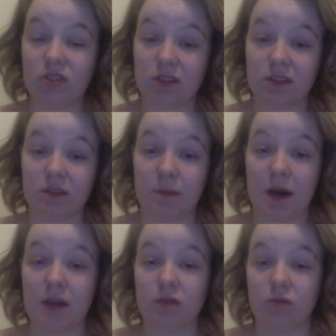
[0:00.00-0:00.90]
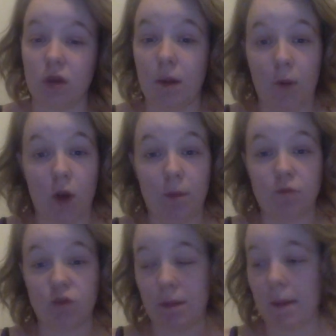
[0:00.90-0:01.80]
just as bad as trying to put
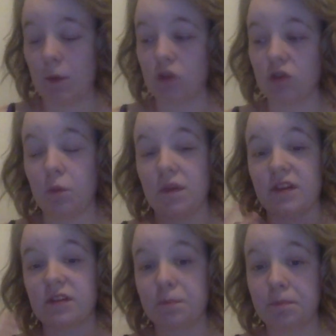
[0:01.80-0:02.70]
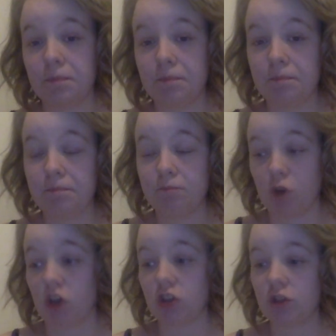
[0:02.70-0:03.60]
Dream Matte Mousse on with a
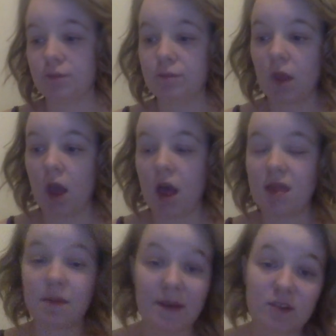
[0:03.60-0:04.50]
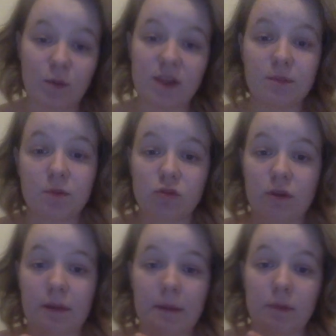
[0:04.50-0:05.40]
brush. the best way to put
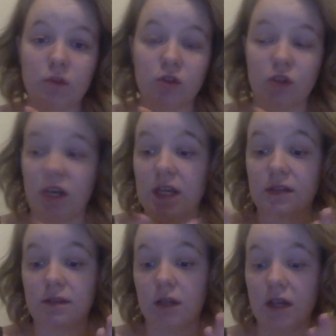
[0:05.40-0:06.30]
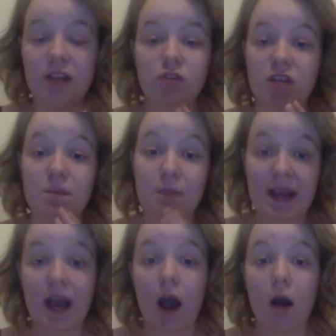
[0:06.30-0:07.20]
Dream Matte Mousse on is to literally
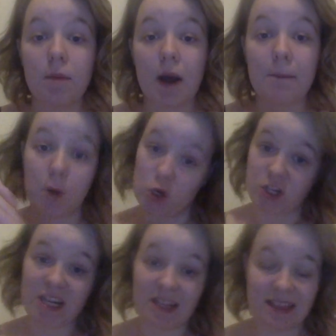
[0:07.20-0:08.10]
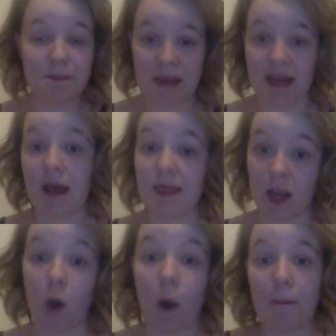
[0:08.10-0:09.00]
pick it up and put it in the bin and then
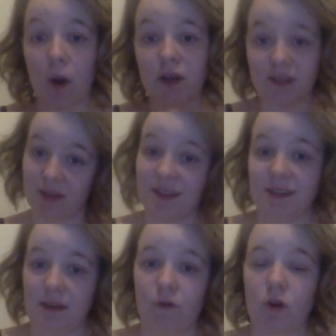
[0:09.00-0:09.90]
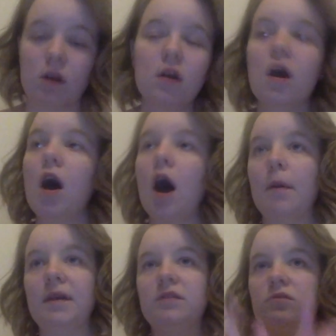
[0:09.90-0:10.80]
go out and buy something different. I
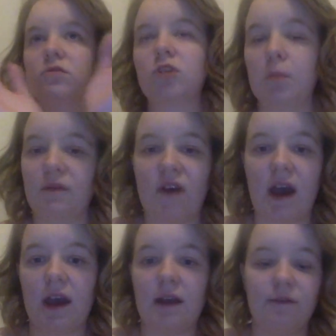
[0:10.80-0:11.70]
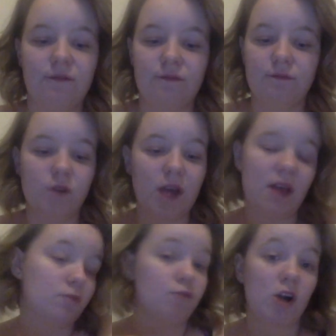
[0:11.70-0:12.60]
mean, to be fair, if you
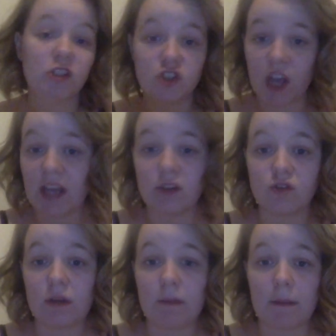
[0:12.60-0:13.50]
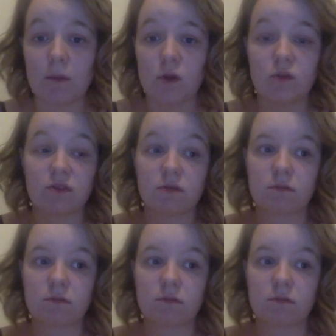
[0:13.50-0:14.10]
get the right shade of Dream Matte Mousse